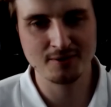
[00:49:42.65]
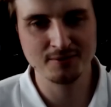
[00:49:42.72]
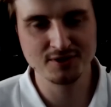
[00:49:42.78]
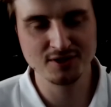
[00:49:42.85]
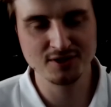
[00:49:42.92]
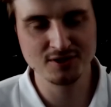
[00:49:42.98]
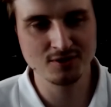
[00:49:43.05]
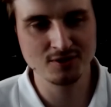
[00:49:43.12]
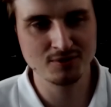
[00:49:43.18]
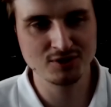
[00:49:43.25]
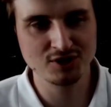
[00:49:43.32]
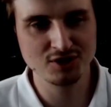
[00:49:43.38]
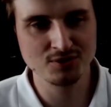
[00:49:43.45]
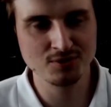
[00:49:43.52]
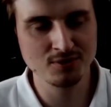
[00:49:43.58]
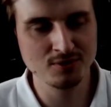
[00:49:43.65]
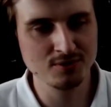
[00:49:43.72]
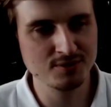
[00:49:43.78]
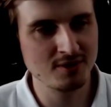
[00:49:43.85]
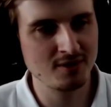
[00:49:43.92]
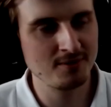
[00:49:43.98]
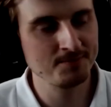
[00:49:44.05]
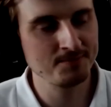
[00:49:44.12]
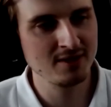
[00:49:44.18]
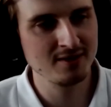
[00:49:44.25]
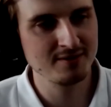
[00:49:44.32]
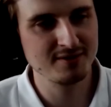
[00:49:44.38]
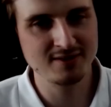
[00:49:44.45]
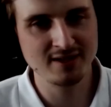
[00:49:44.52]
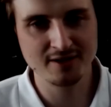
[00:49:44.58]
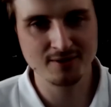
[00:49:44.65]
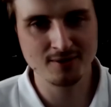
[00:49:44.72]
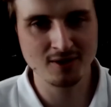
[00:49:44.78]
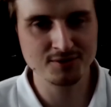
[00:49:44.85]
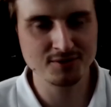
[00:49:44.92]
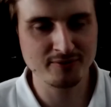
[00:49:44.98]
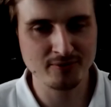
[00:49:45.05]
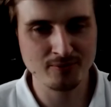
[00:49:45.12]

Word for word: which is which is used or there's like a lot of